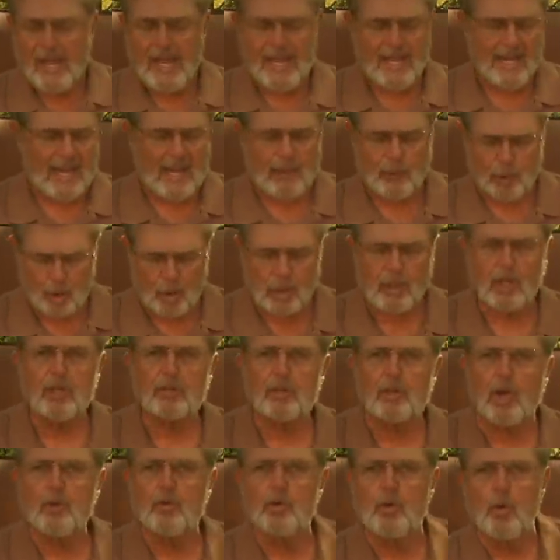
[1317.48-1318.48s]
and I look
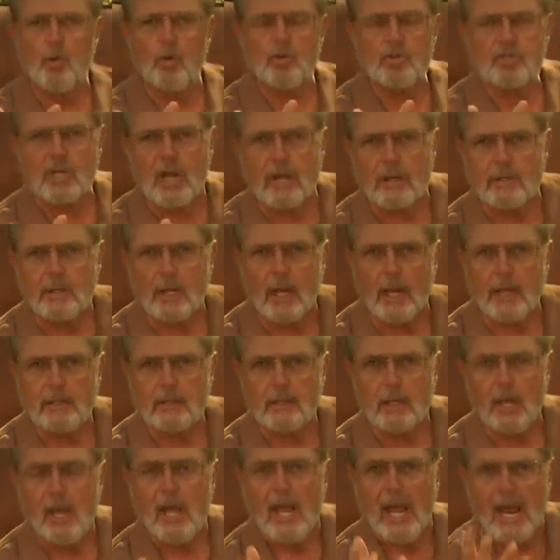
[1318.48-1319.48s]
at the news at night
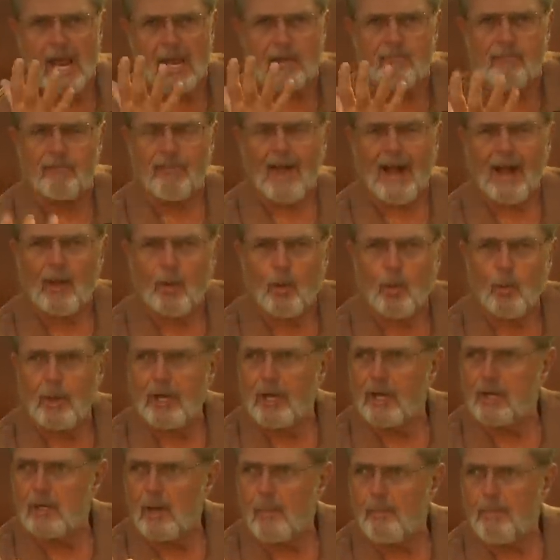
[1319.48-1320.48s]
and follow
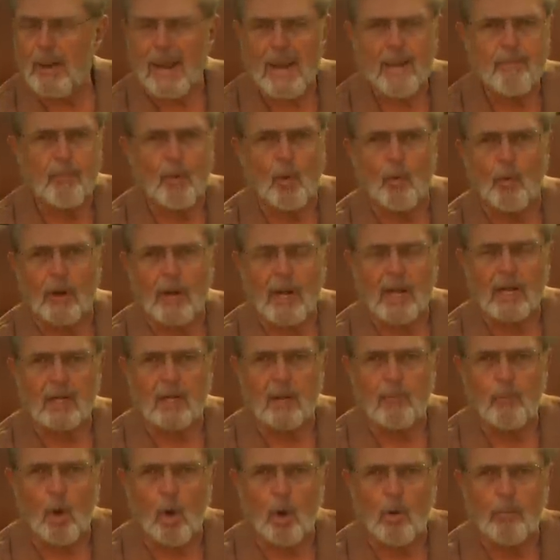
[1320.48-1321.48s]
it in the paper when I
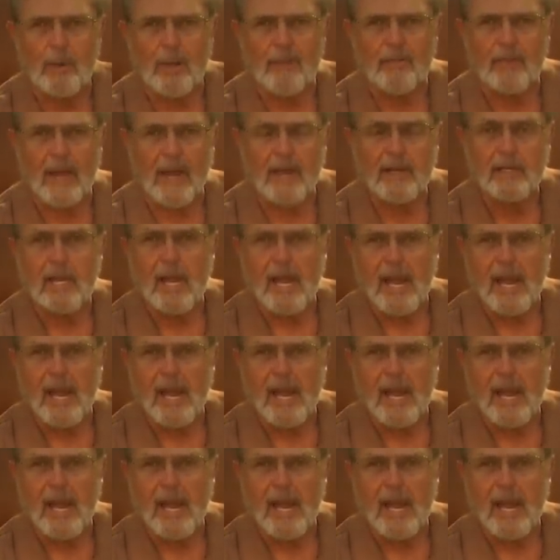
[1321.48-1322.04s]
come home at night,